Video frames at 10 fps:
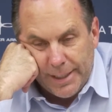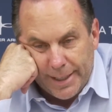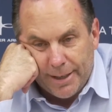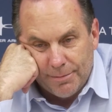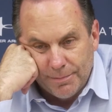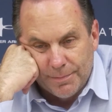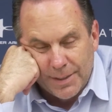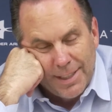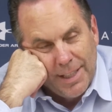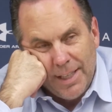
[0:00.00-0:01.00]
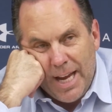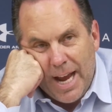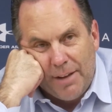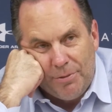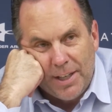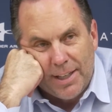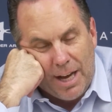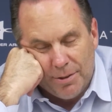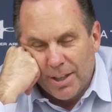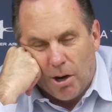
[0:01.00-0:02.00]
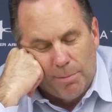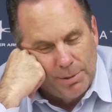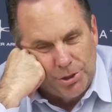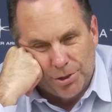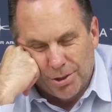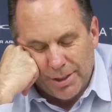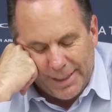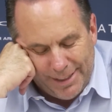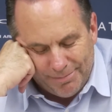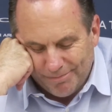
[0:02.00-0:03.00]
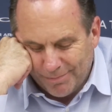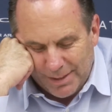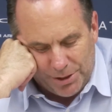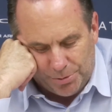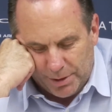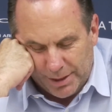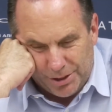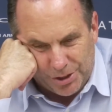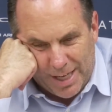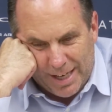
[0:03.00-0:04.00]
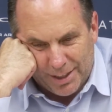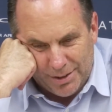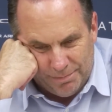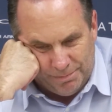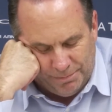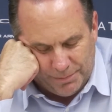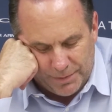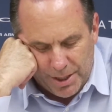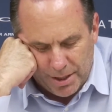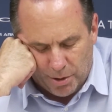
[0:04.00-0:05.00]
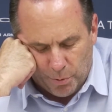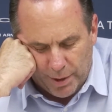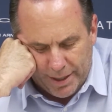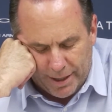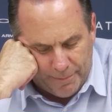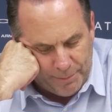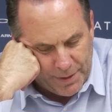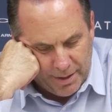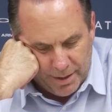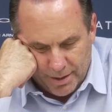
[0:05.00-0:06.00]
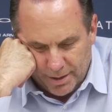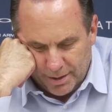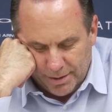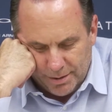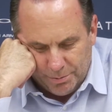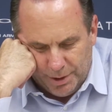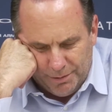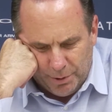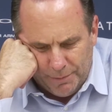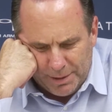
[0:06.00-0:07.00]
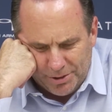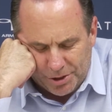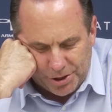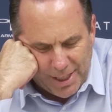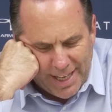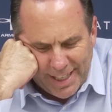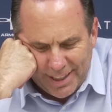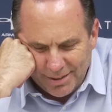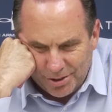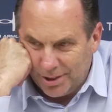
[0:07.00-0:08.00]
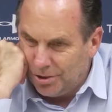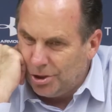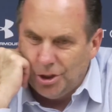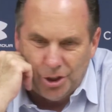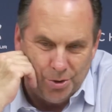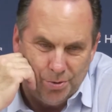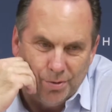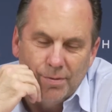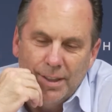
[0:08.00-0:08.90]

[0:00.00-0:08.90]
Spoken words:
him? Yeah, I think our maturity is really solid. You know, we've been steady since June.